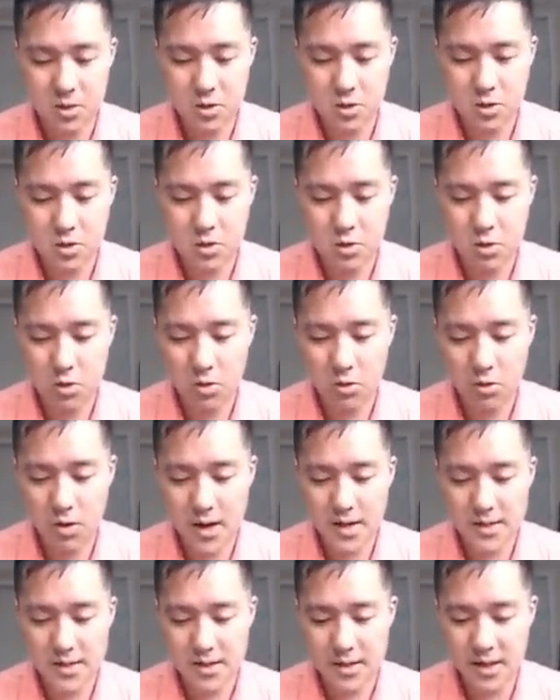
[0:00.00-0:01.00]
2
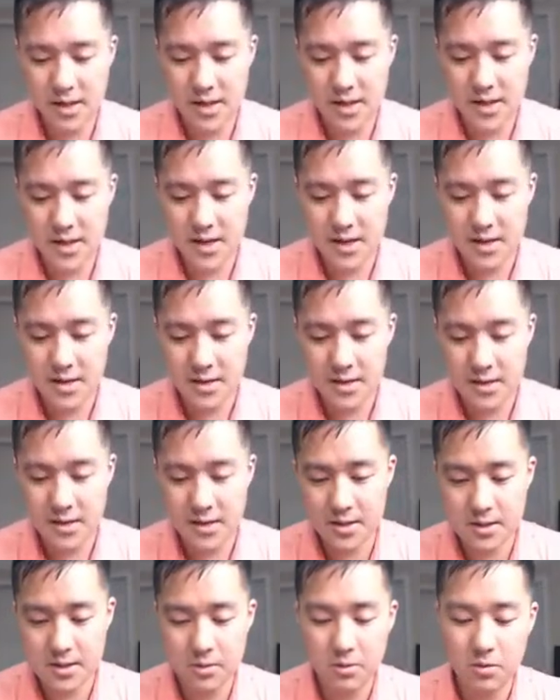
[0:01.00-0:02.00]
Horizon
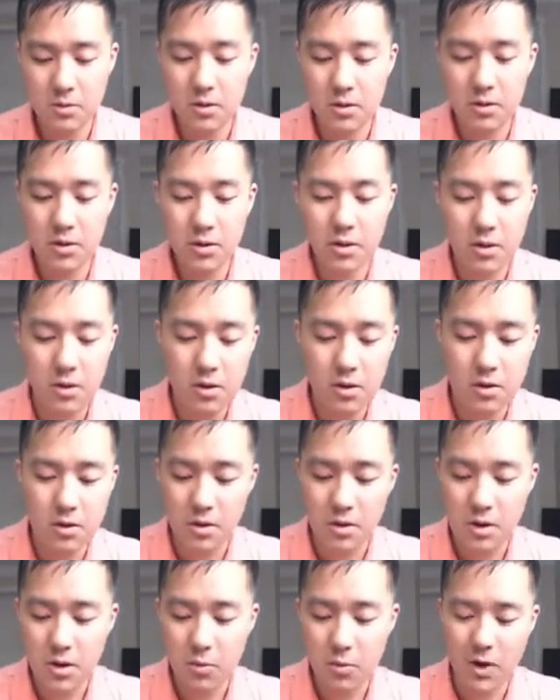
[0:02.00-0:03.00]
lands, oh, 3rd,
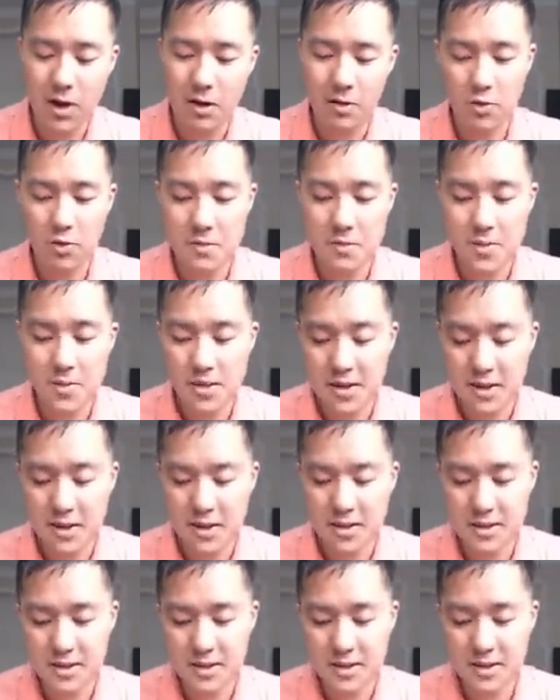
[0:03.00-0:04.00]
wow, 3
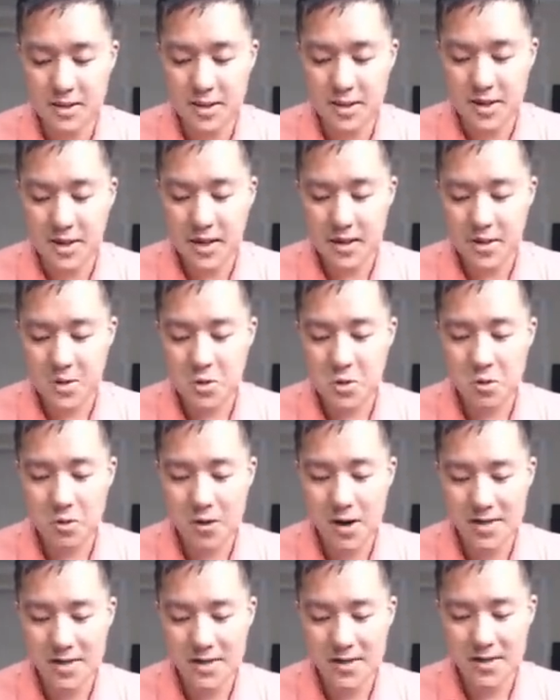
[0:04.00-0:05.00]
mythics, 2
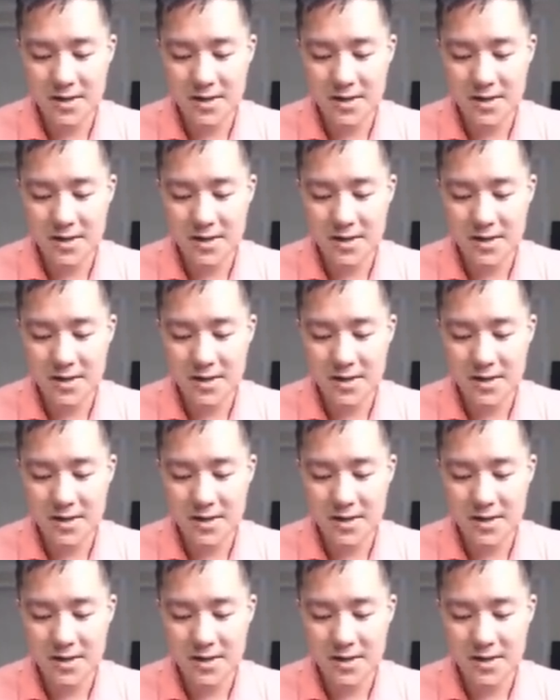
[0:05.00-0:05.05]
Horizon lands,